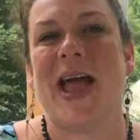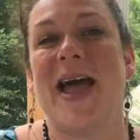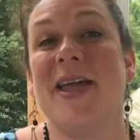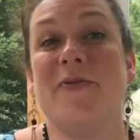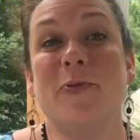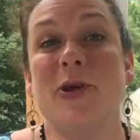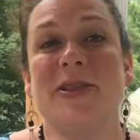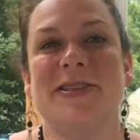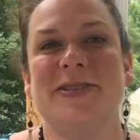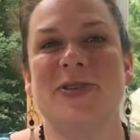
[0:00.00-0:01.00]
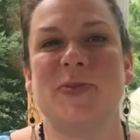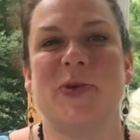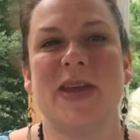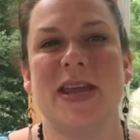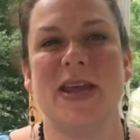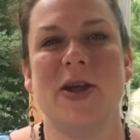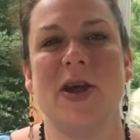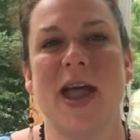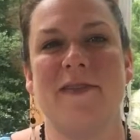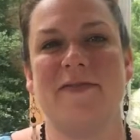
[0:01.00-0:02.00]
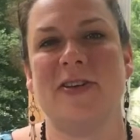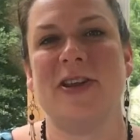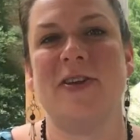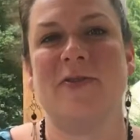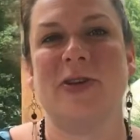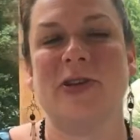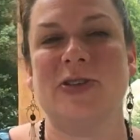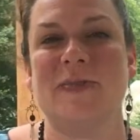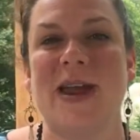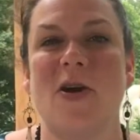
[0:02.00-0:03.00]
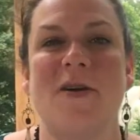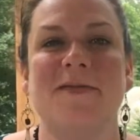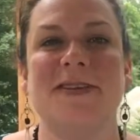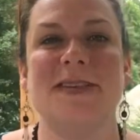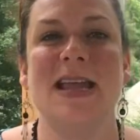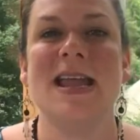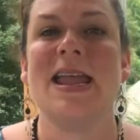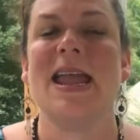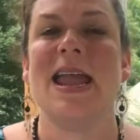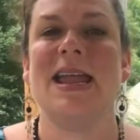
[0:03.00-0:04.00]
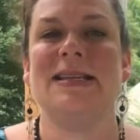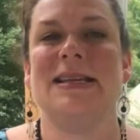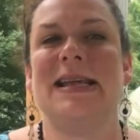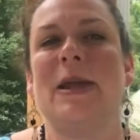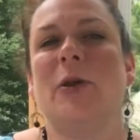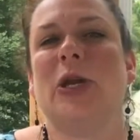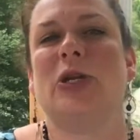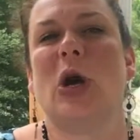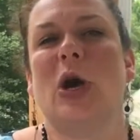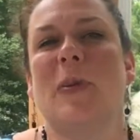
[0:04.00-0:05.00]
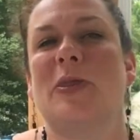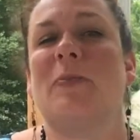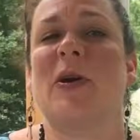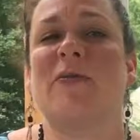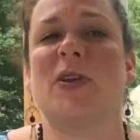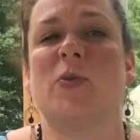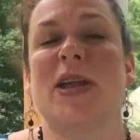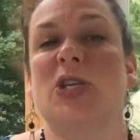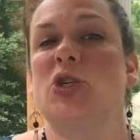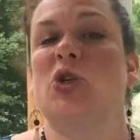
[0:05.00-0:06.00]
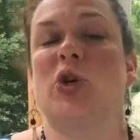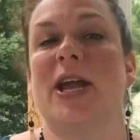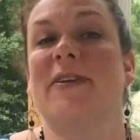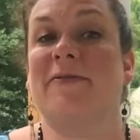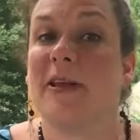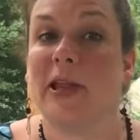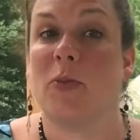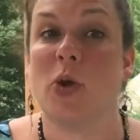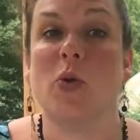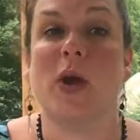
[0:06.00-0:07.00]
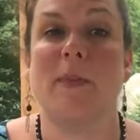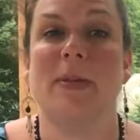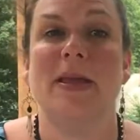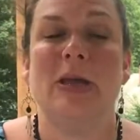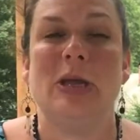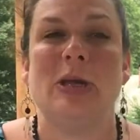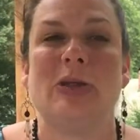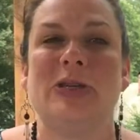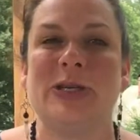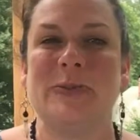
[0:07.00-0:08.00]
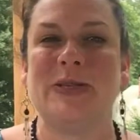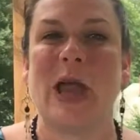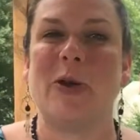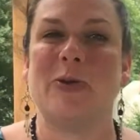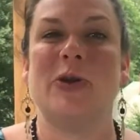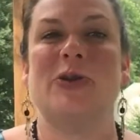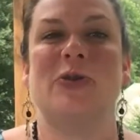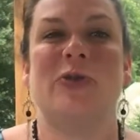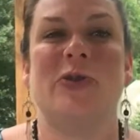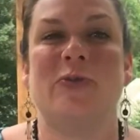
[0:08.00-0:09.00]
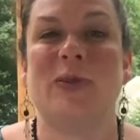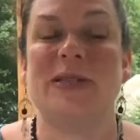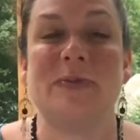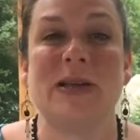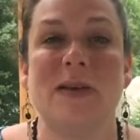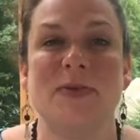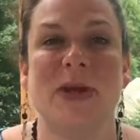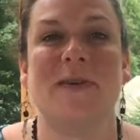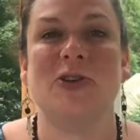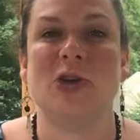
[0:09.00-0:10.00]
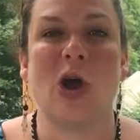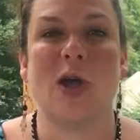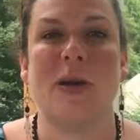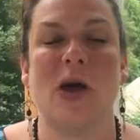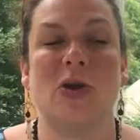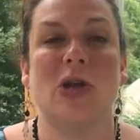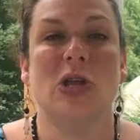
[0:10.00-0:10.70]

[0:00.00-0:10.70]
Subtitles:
Hi everyone, this is Marie here at Funding for Good's main office, and today we're going to talk about the perfect way to create a failing program. Now this seems counterintuitive, but sometimes we have to talk about,